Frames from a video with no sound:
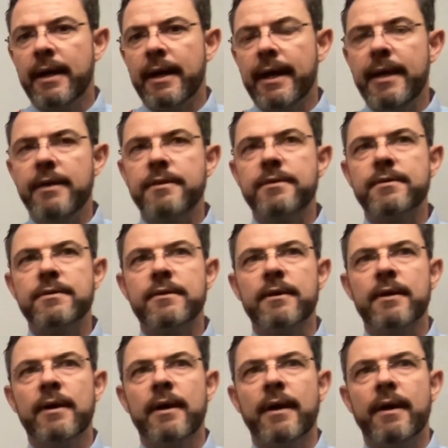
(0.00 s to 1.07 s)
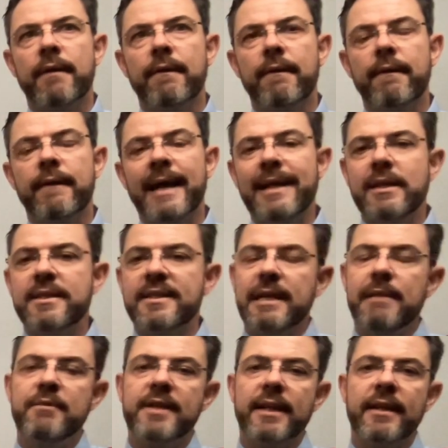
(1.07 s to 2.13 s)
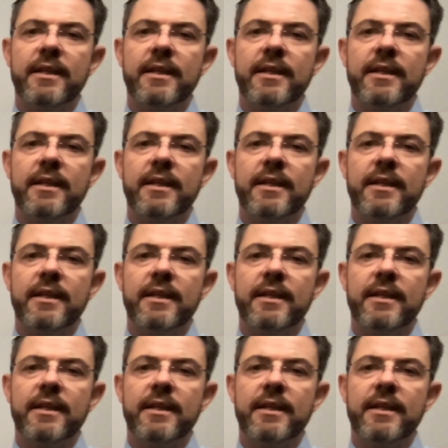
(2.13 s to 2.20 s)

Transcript: is that it seems that